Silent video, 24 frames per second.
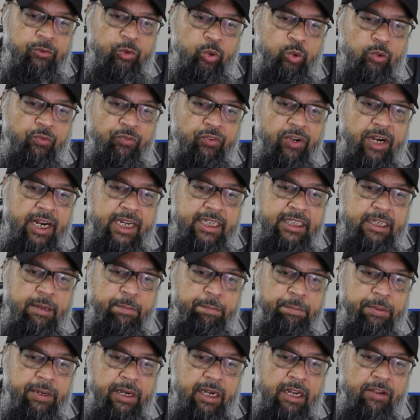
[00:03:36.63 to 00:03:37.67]
So for
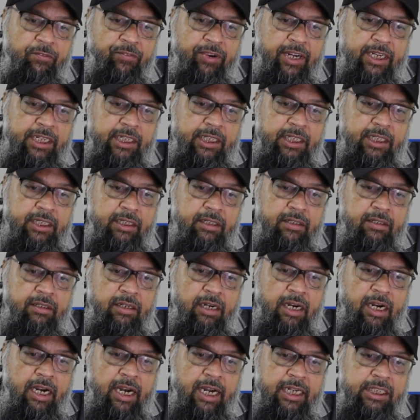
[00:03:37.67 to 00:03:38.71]
example, if I
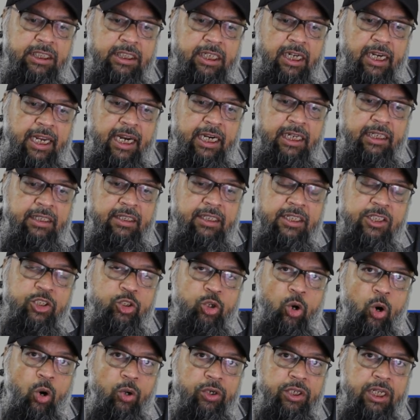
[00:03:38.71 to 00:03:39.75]
unselect
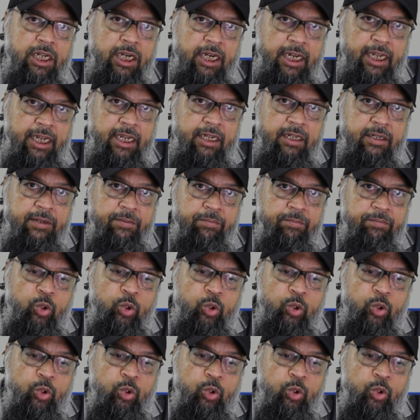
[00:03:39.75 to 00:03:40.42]
this on click,